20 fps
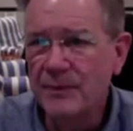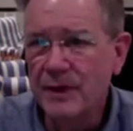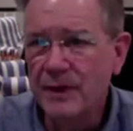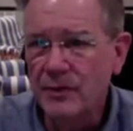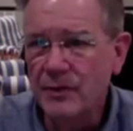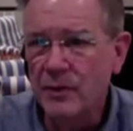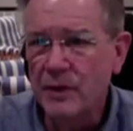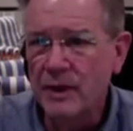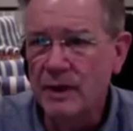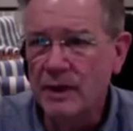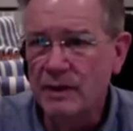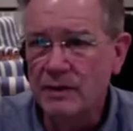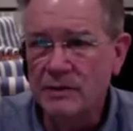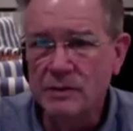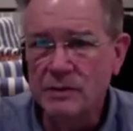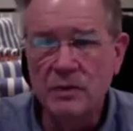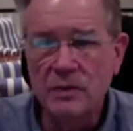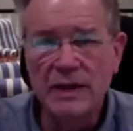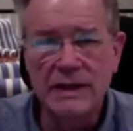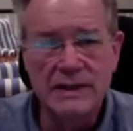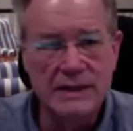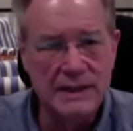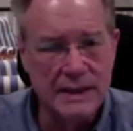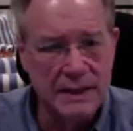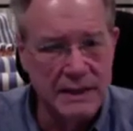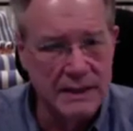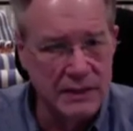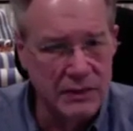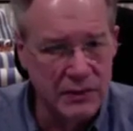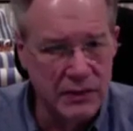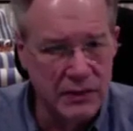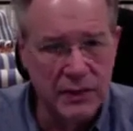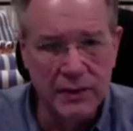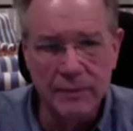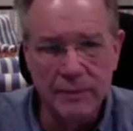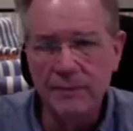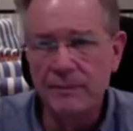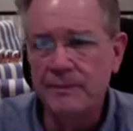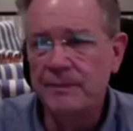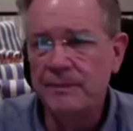as well. Do nice things for them.